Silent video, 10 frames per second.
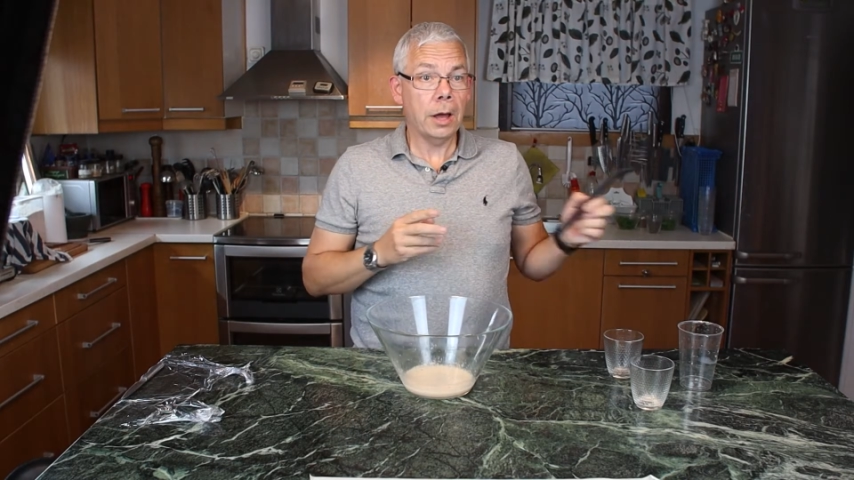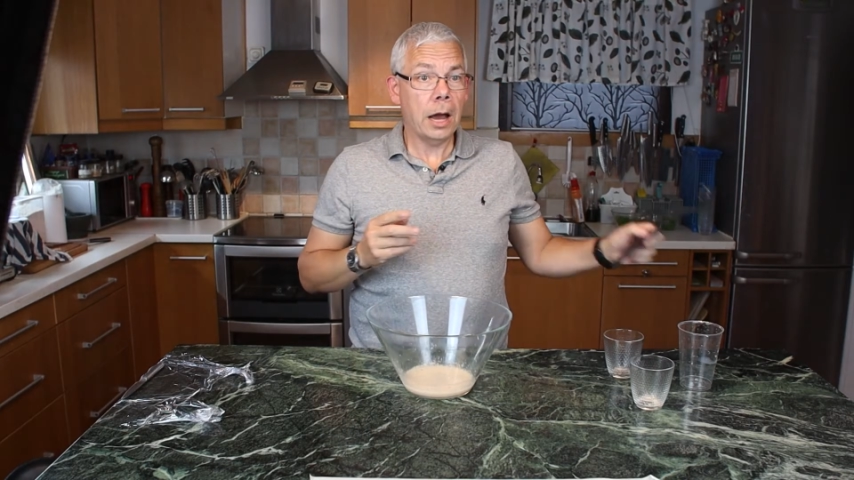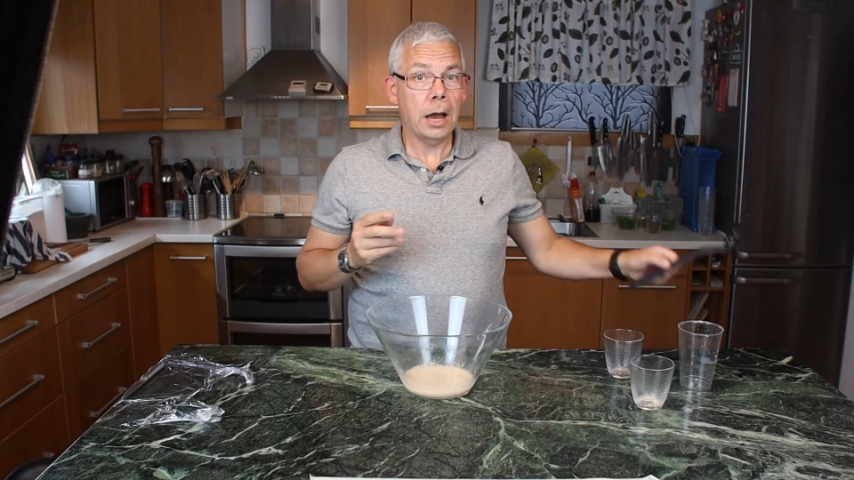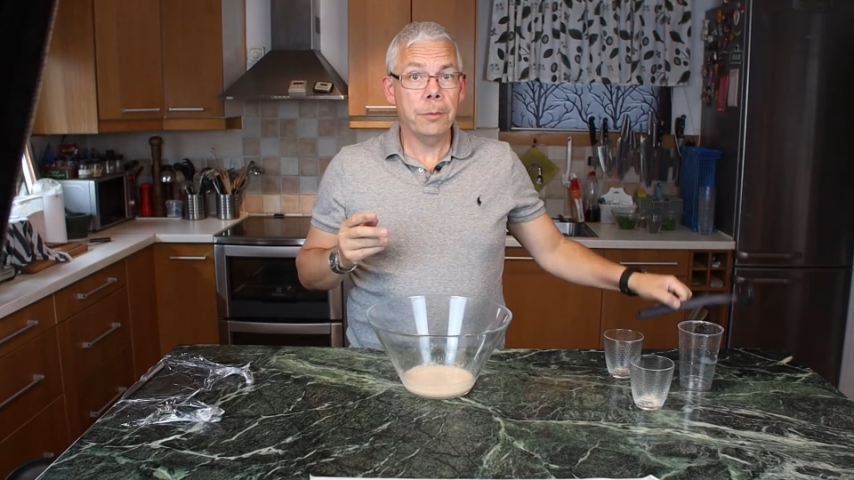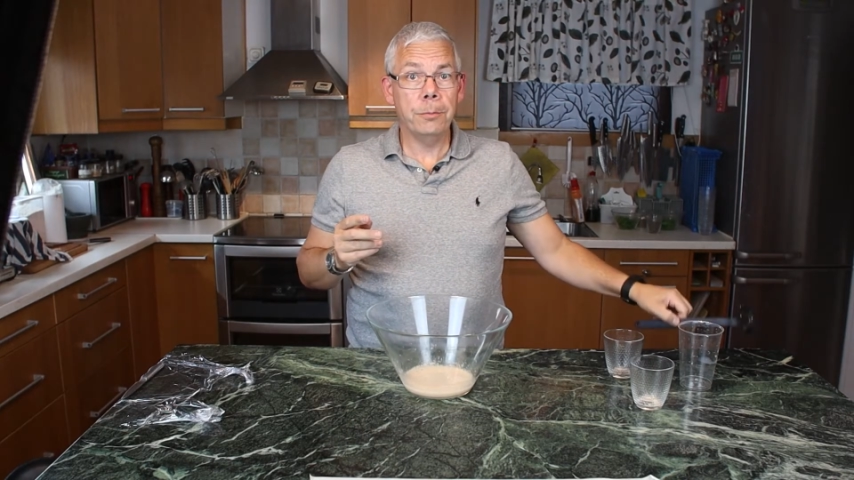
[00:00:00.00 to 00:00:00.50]

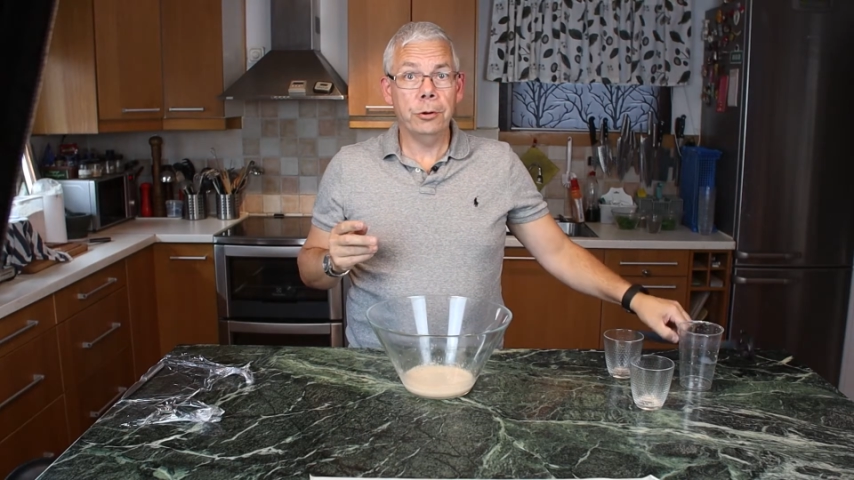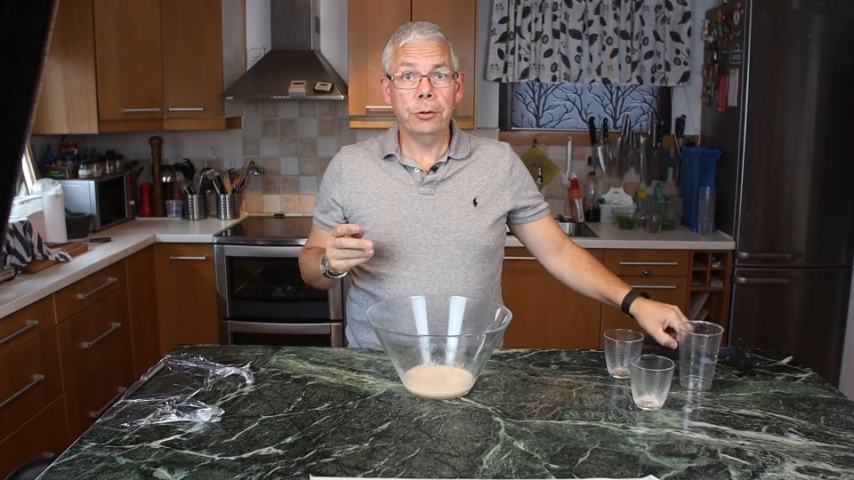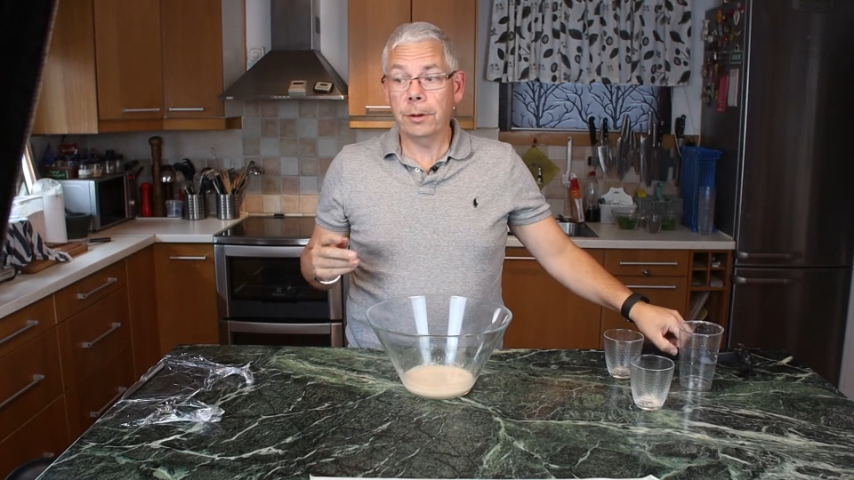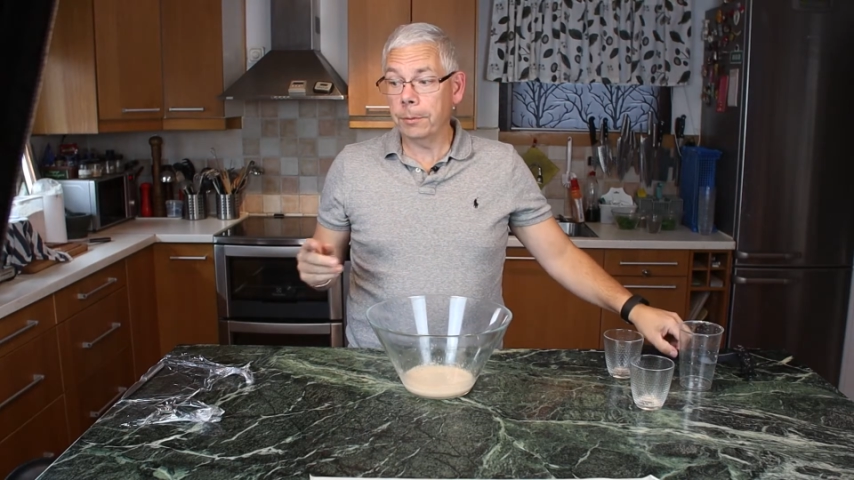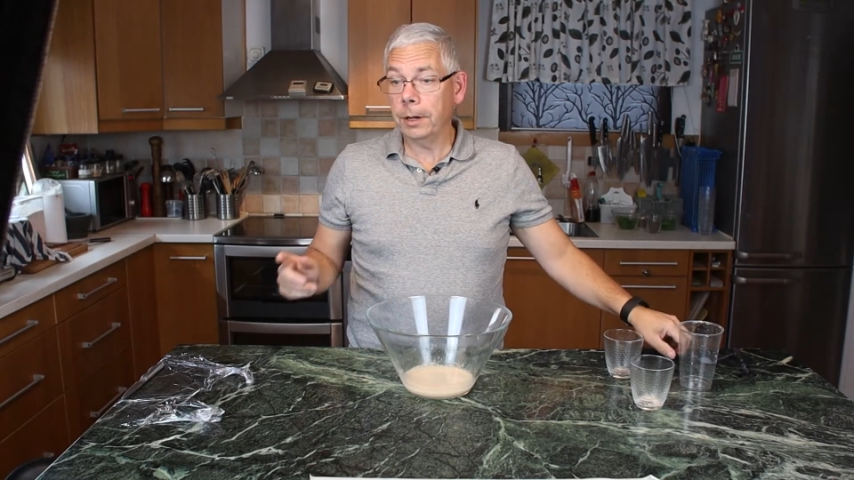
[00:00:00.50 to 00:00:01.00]
I put
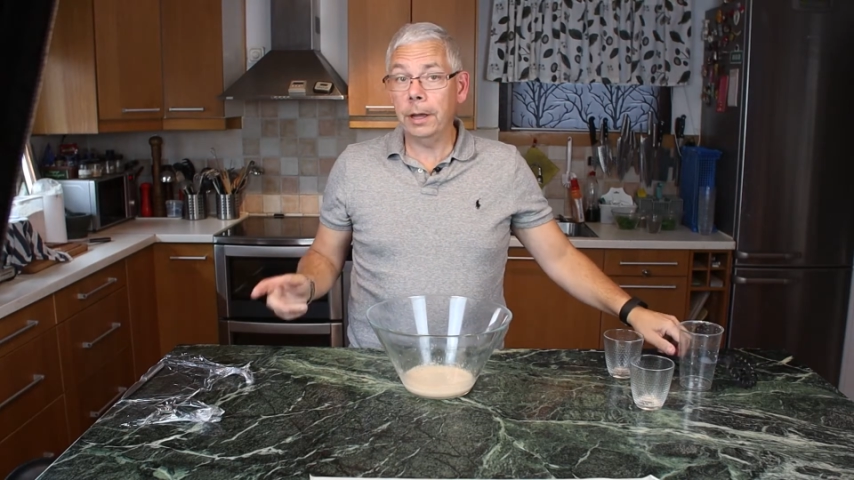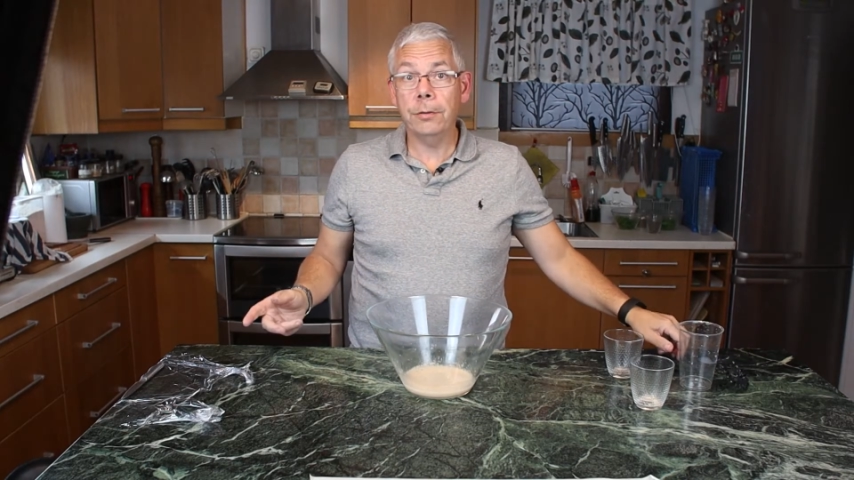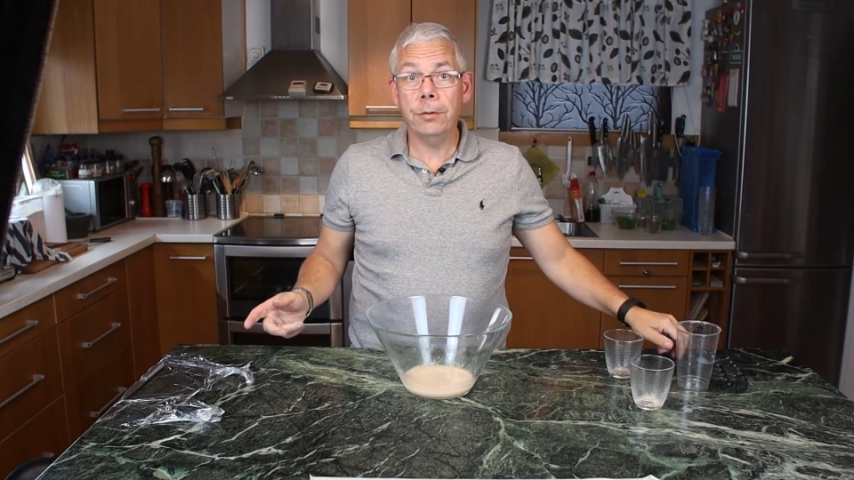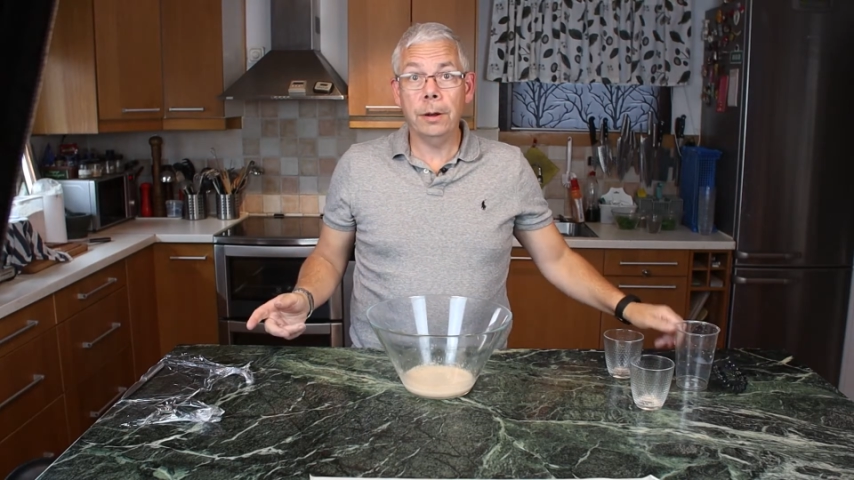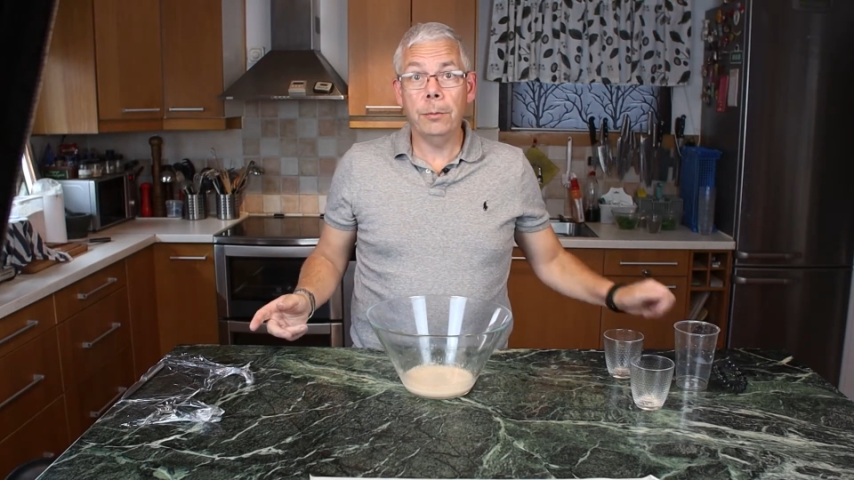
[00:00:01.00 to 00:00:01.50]
some cling
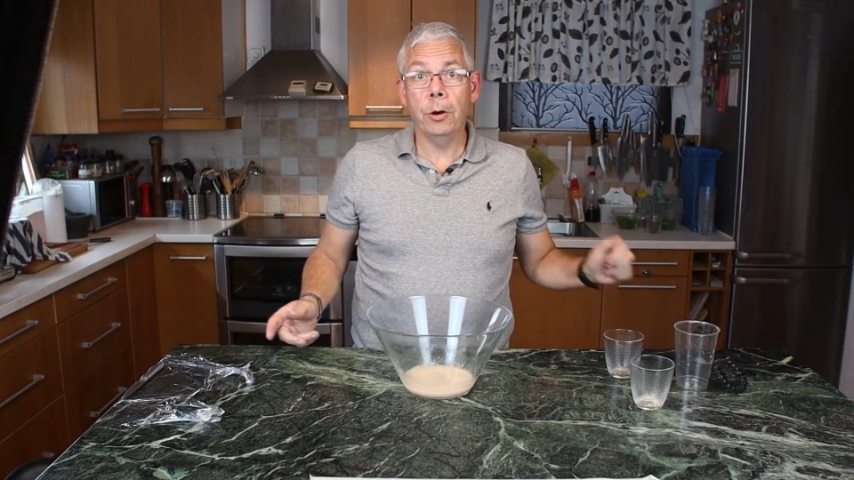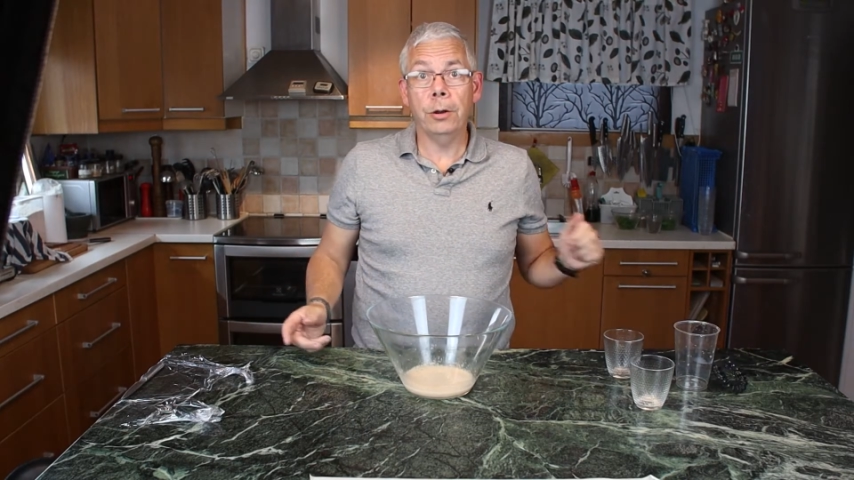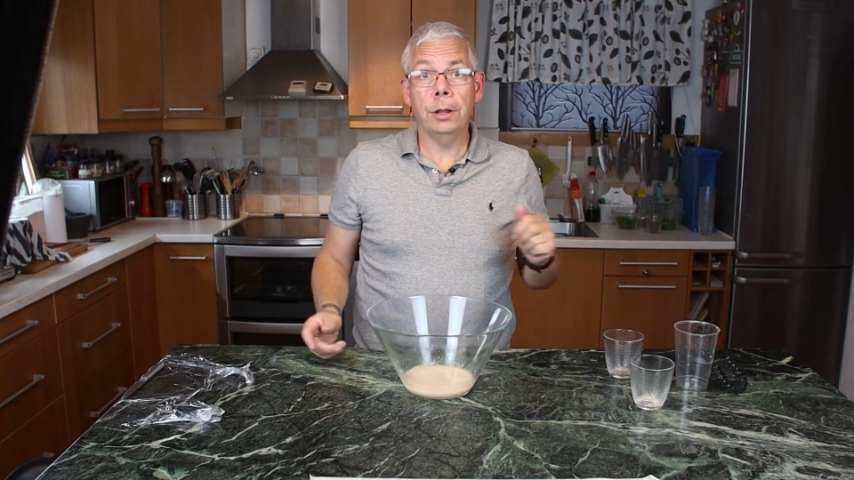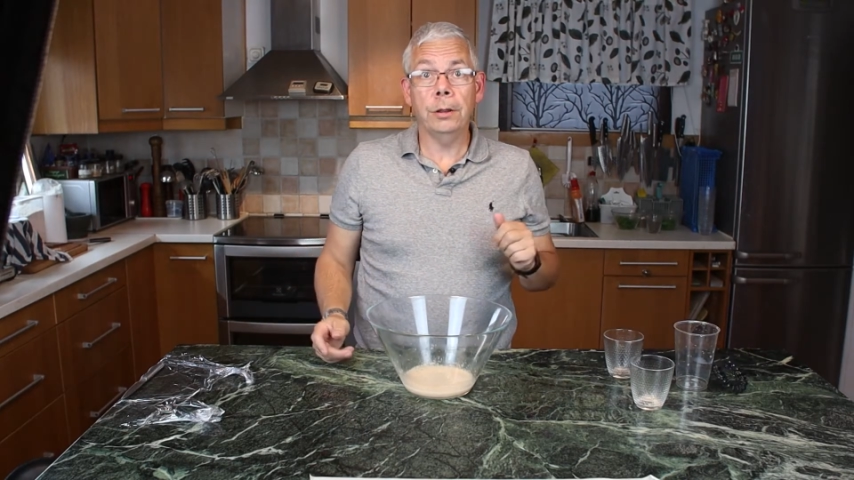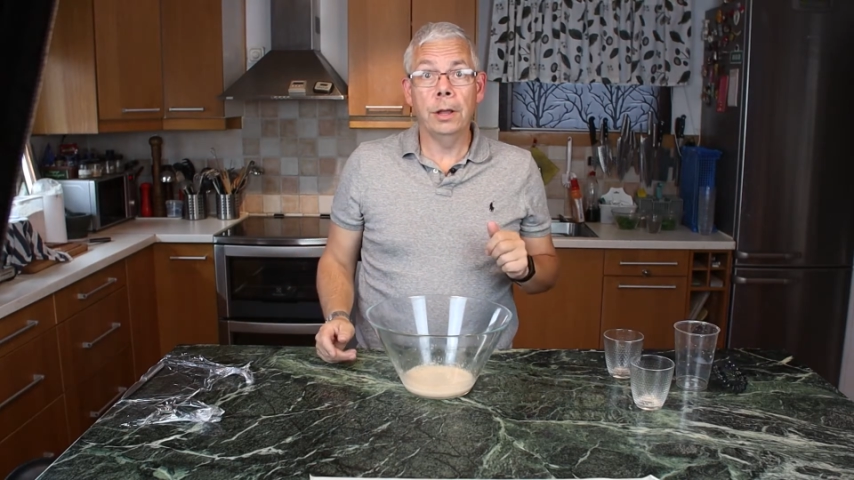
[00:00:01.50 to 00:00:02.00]
film
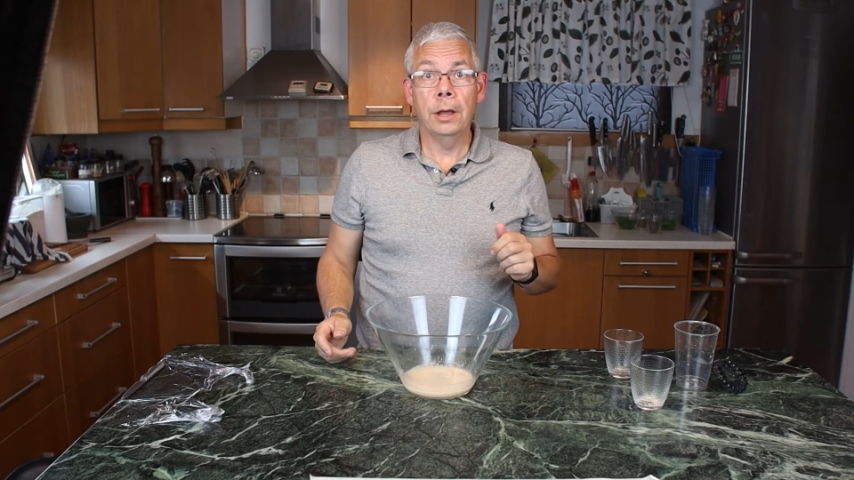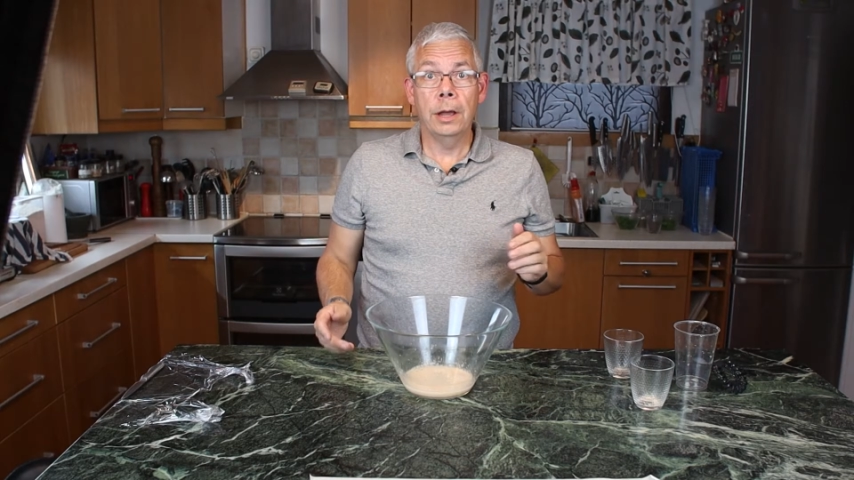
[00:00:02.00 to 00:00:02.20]
on it